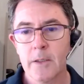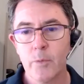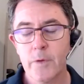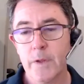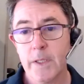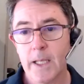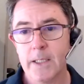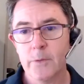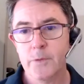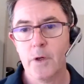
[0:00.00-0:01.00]
Within that,
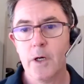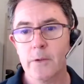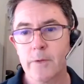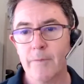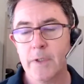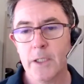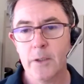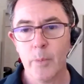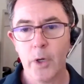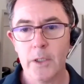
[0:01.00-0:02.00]
there was a high gravity
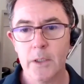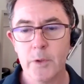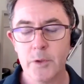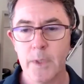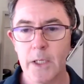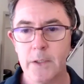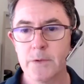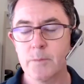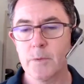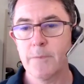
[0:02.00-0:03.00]
component, which
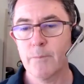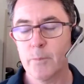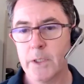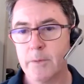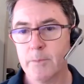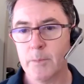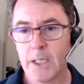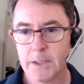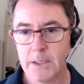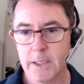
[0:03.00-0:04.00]
means when you
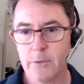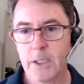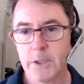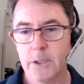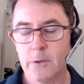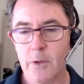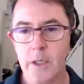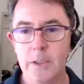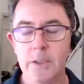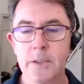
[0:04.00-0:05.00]
basically crush and
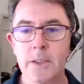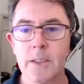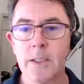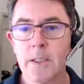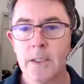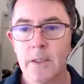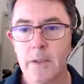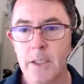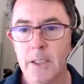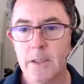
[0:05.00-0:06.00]
grind
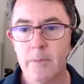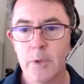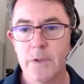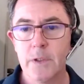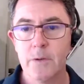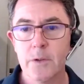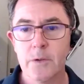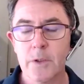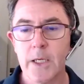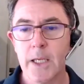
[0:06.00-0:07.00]
the
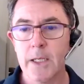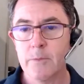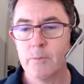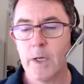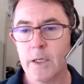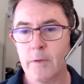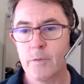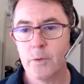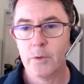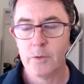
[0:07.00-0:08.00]
material and run it
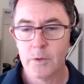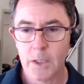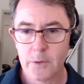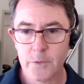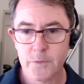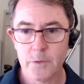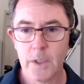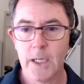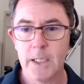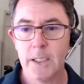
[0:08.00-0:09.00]
through a
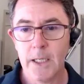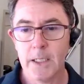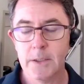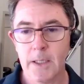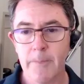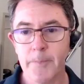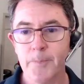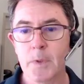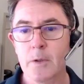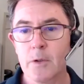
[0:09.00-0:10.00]
concentrator, you get some
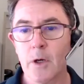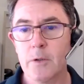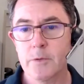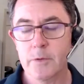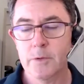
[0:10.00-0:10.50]
gold